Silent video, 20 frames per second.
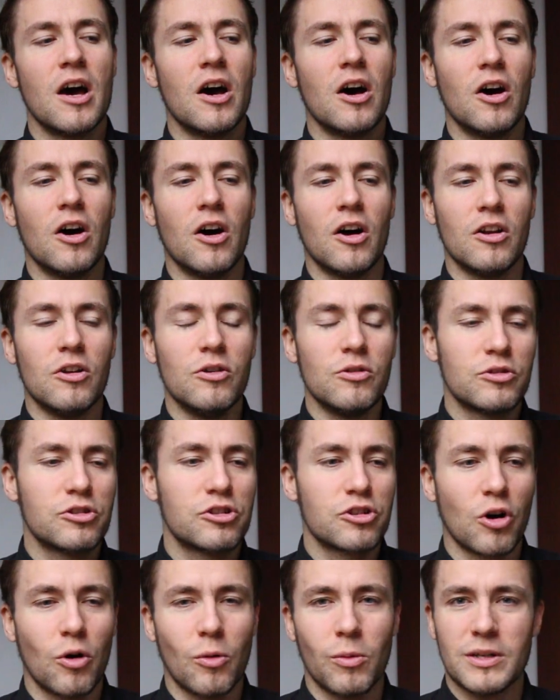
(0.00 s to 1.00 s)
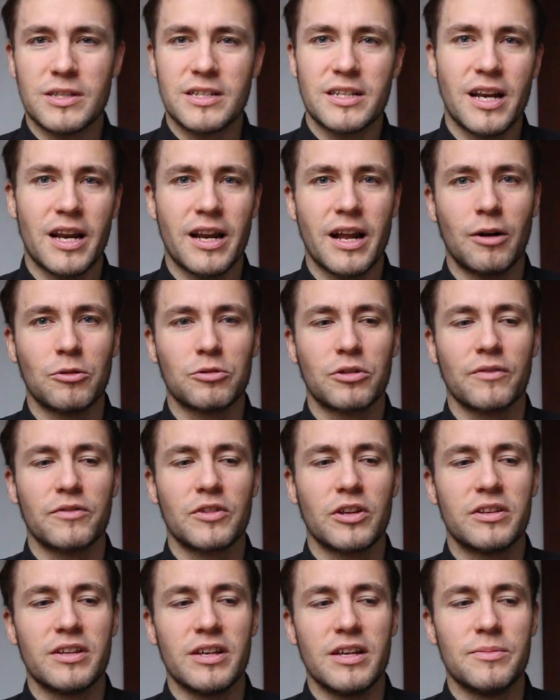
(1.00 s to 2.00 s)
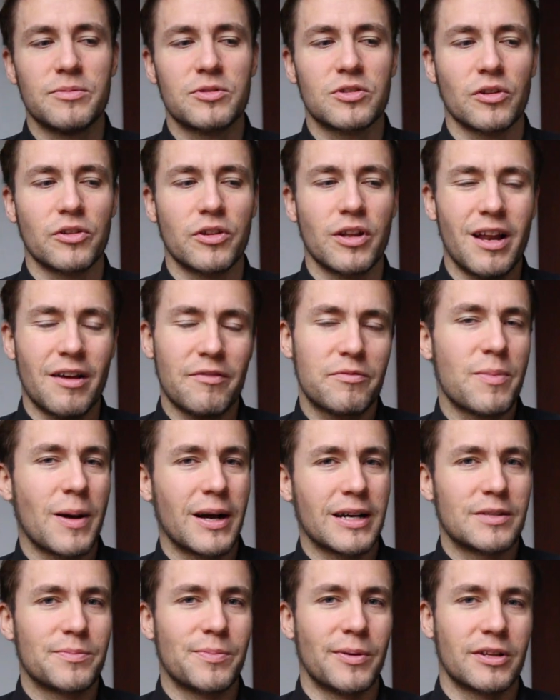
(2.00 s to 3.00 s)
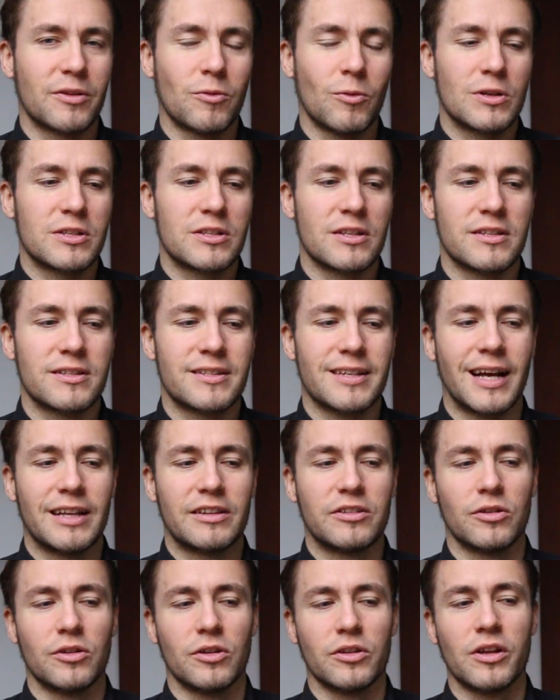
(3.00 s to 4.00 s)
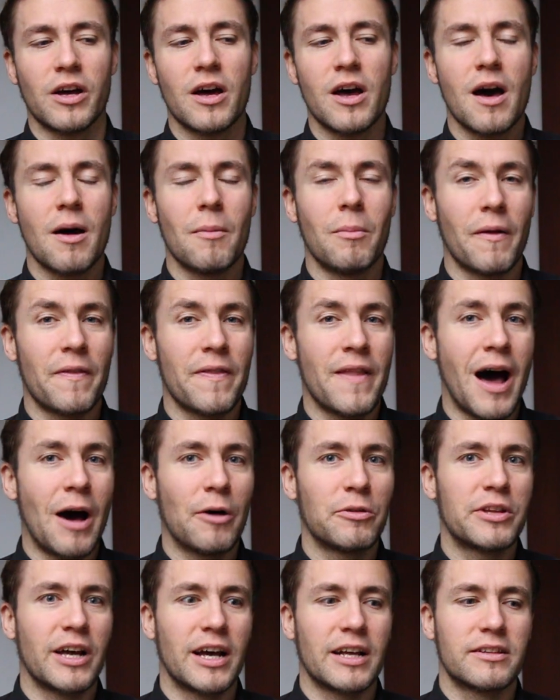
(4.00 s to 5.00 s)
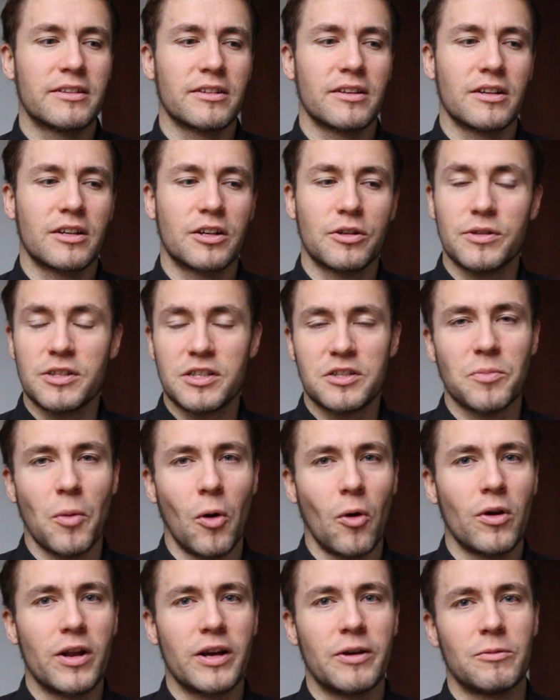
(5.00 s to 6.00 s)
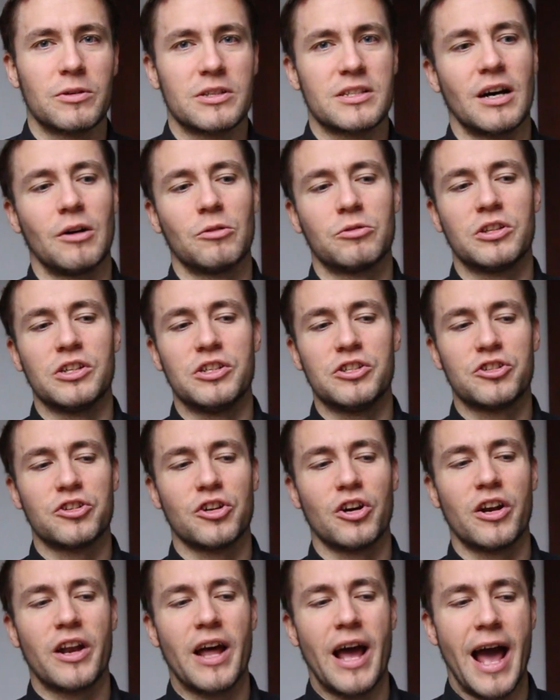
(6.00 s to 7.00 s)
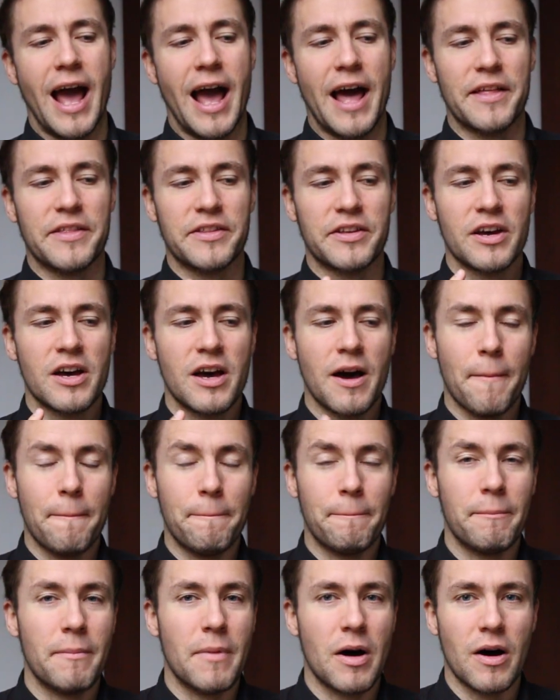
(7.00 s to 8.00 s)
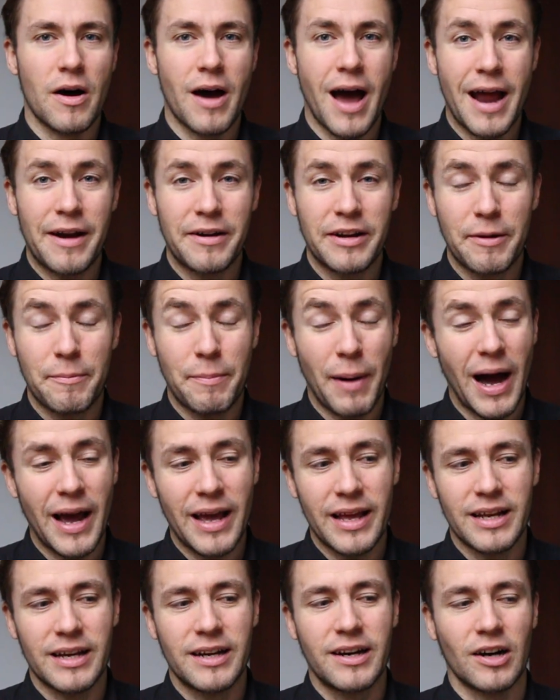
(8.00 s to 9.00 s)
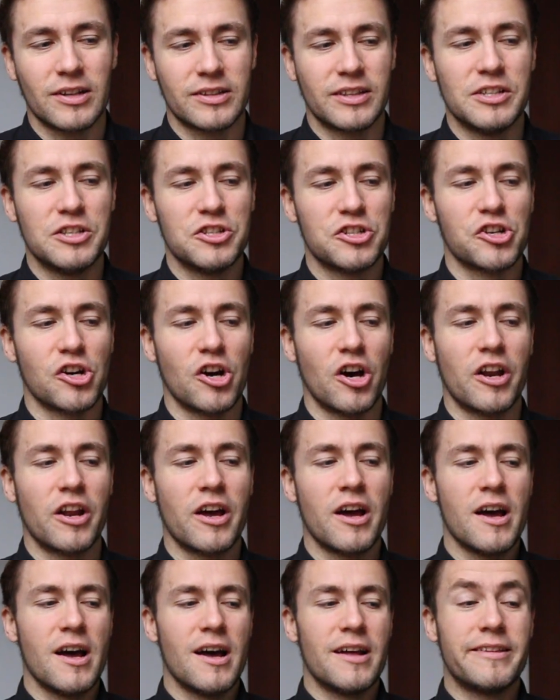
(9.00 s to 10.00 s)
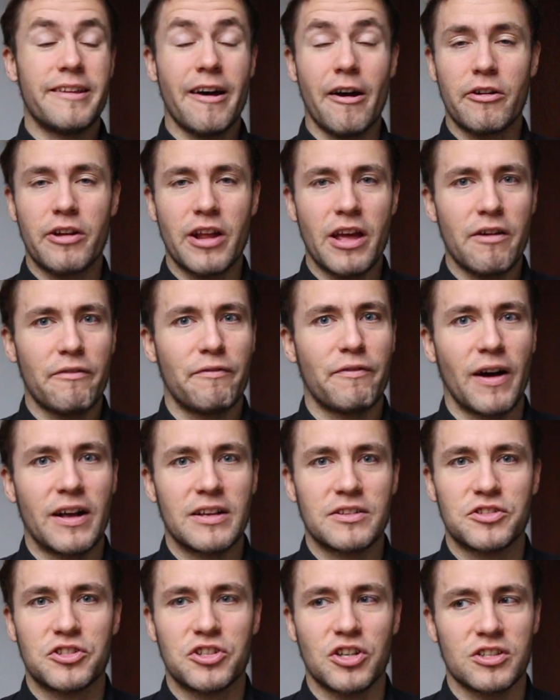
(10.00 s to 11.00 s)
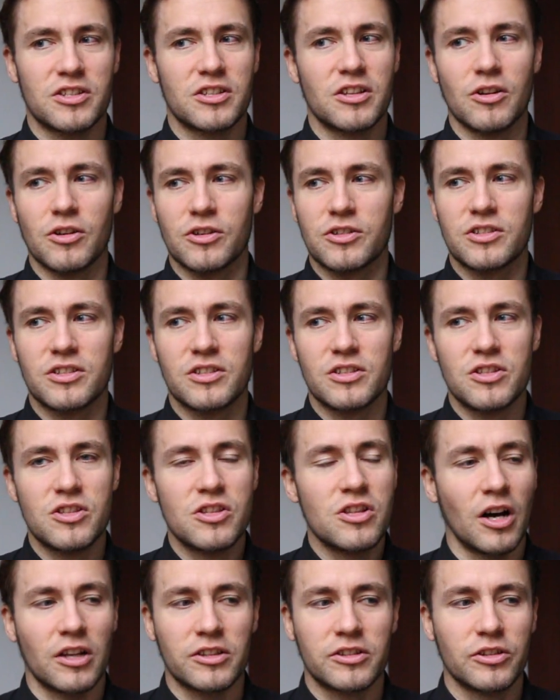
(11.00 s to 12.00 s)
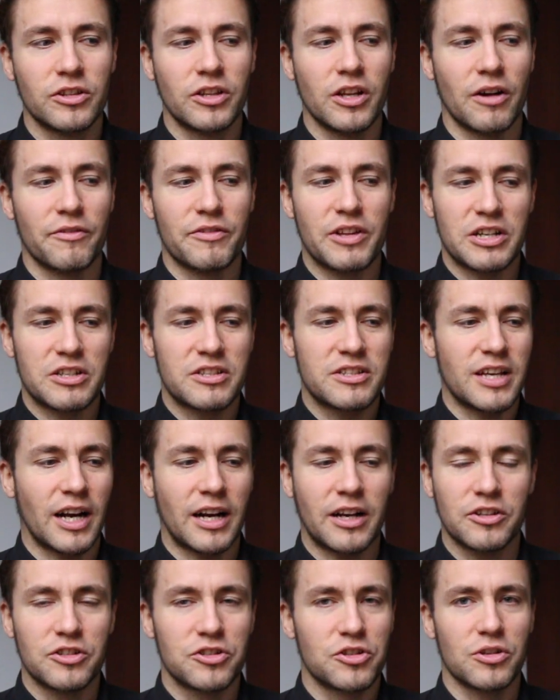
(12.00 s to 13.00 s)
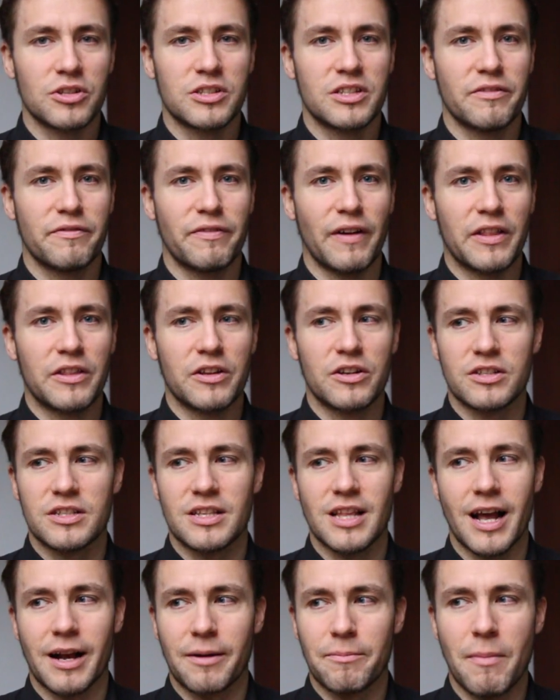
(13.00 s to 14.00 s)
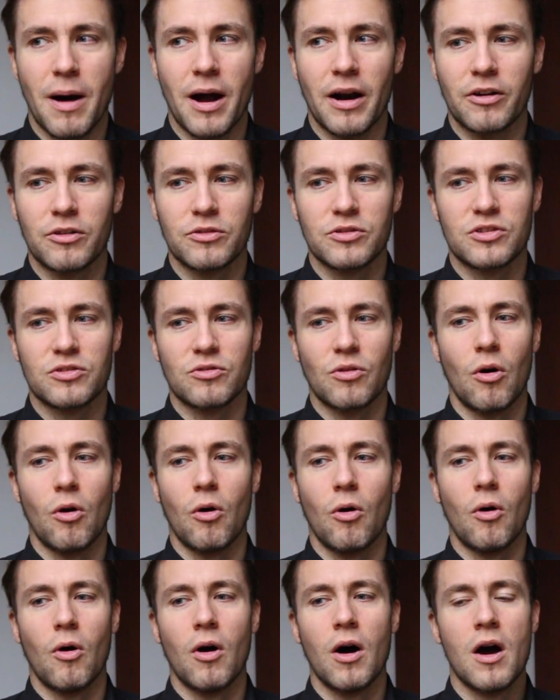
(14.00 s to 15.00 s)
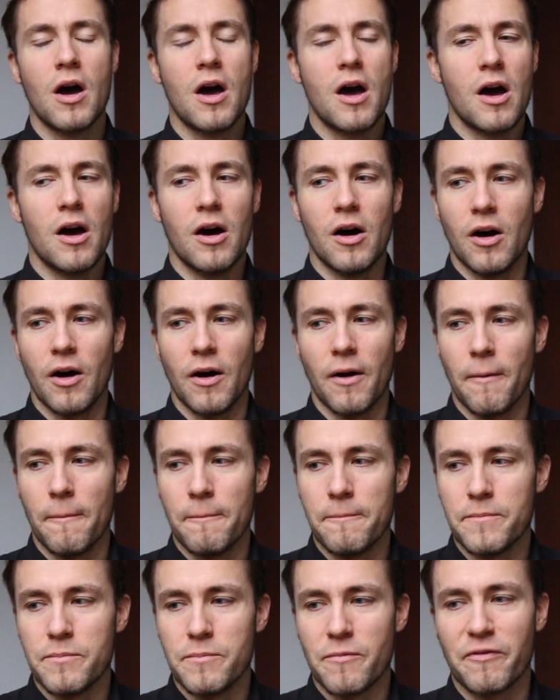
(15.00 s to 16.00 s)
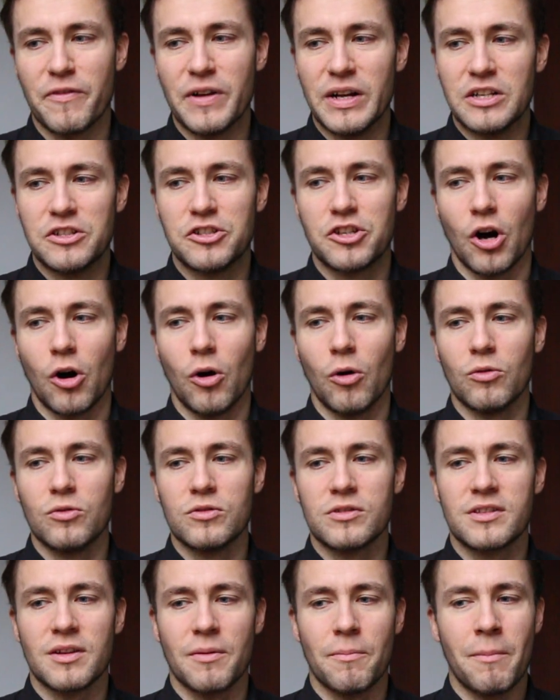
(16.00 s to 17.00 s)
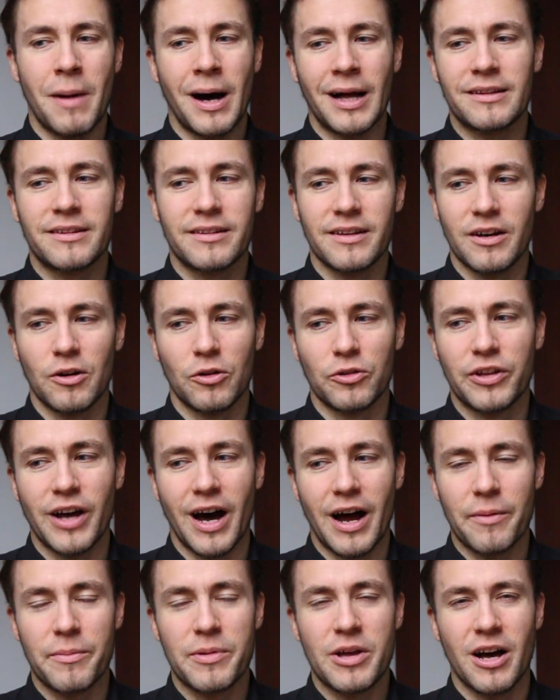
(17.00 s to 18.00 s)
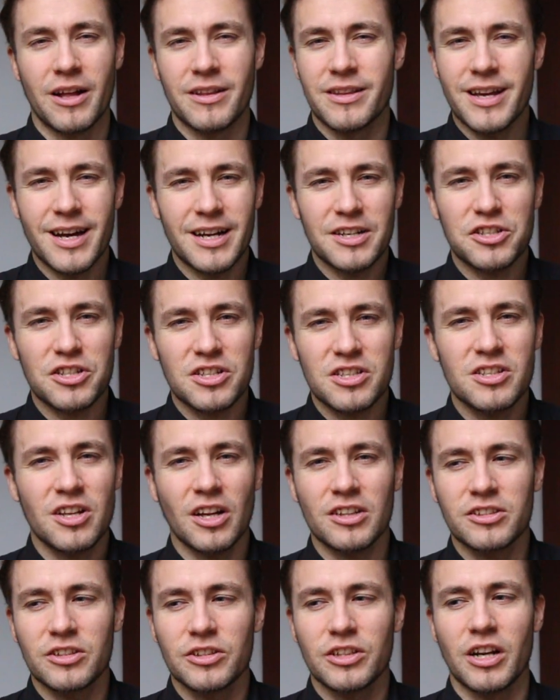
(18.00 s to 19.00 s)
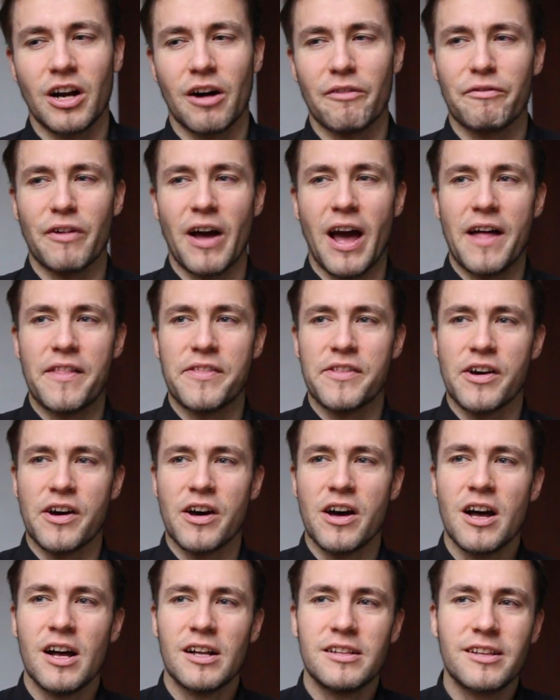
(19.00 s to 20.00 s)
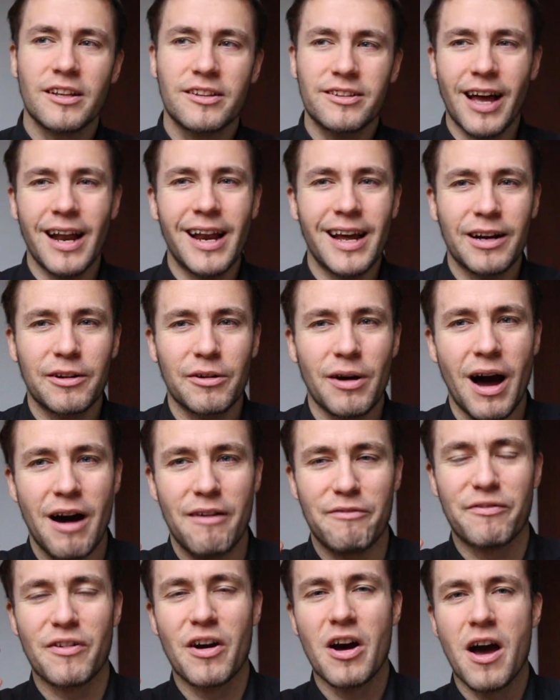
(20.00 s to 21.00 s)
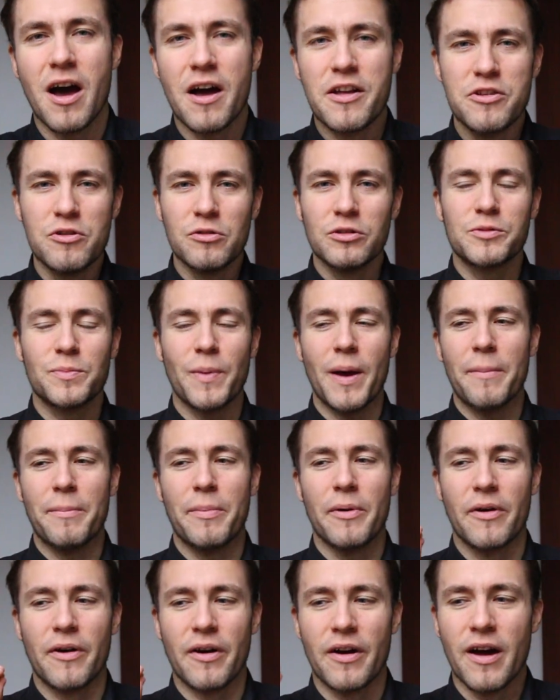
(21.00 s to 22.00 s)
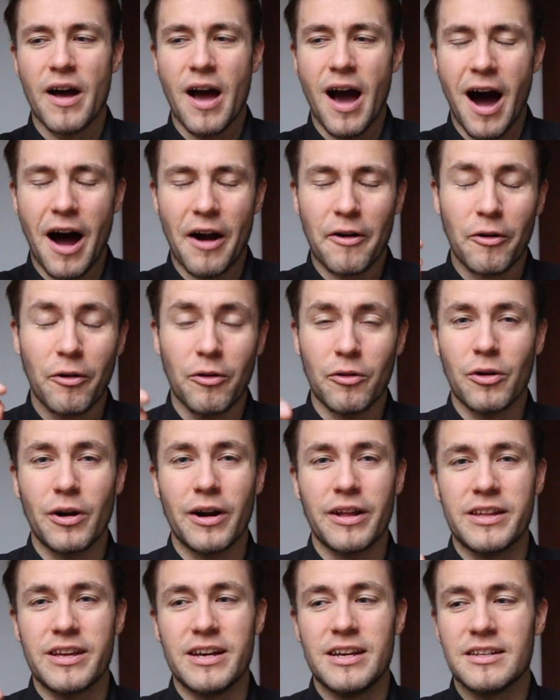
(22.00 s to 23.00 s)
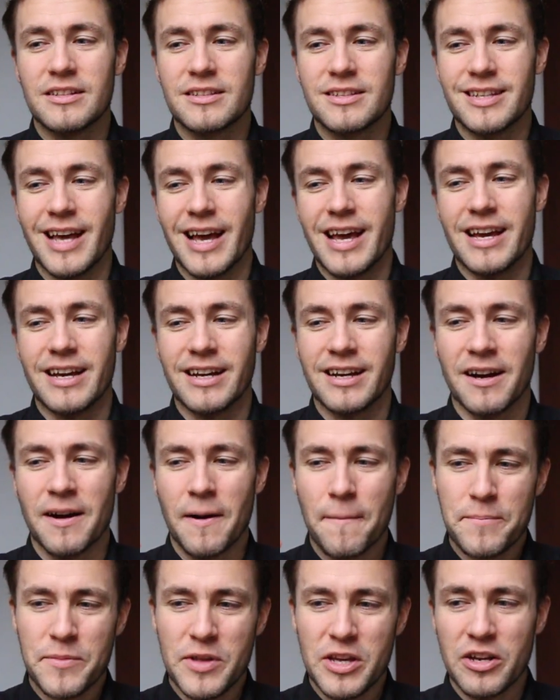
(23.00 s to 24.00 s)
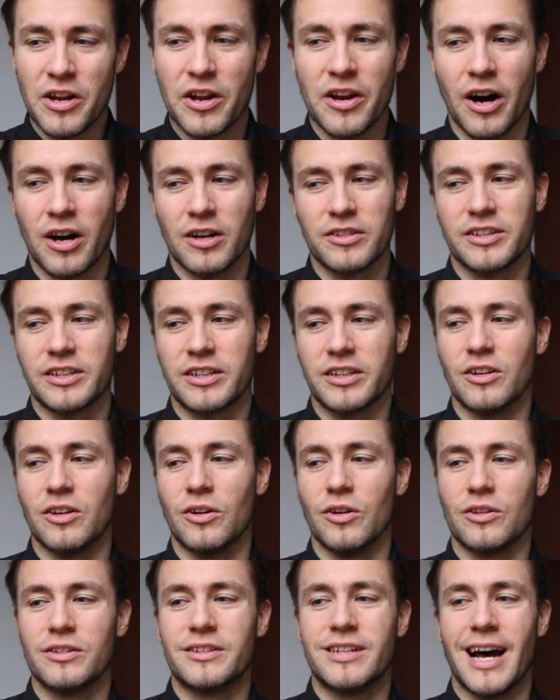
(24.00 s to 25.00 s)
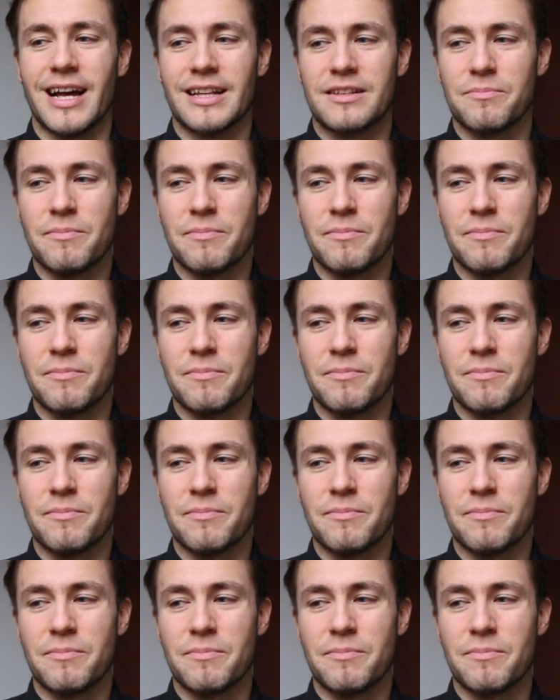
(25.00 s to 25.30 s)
Luke Shaw was in and out of the team, so the left back spot wasn't settled. But now that Chris Smalling was out injured and Eric Bailly got injured, their defense just looks not good enough. Their second choice defenders like Marcus Rojo, Phil Jones, Matteo Darmian, they are just not good enough. And the Telegraph newspaper are already saying in an article that